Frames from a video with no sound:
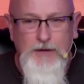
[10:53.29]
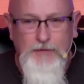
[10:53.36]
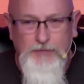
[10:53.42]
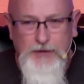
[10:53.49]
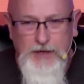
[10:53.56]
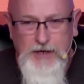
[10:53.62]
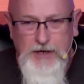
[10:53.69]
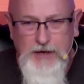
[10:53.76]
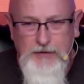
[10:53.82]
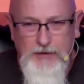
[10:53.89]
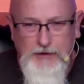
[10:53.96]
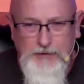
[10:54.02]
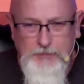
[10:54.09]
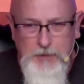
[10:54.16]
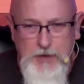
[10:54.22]
the
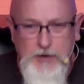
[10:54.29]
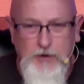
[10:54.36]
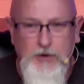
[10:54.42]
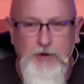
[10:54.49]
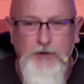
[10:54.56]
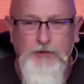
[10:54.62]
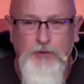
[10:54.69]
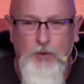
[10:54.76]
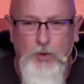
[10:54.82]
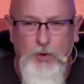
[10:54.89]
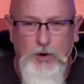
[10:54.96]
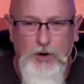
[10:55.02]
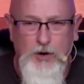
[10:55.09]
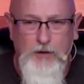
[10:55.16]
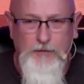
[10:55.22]
speakers,
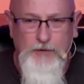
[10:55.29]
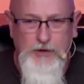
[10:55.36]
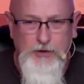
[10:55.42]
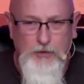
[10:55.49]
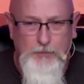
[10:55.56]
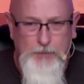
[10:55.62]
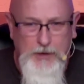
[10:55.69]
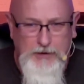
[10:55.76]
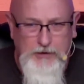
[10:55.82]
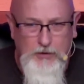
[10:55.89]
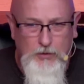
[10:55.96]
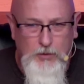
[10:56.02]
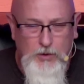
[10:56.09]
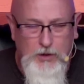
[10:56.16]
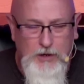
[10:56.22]
or then you'll pick
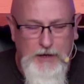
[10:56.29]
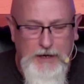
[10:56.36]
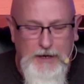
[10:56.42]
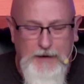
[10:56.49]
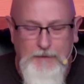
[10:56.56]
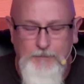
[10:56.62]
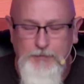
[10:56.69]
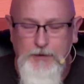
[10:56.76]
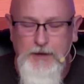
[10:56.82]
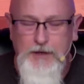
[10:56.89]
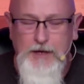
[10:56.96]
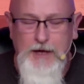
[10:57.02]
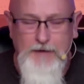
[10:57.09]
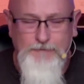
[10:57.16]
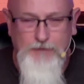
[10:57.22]
your
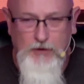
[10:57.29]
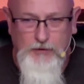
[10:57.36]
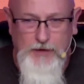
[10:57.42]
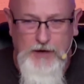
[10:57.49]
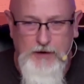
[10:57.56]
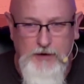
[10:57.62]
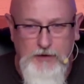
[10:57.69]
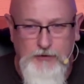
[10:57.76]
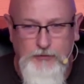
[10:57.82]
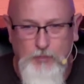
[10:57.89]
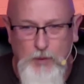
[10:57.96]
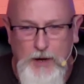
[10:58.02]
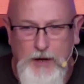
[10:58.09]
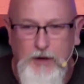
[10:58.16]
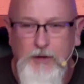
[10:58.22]
headphone out of here as
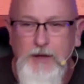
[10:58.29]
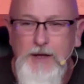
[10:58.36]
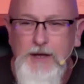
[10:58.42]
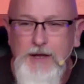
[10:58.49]
well.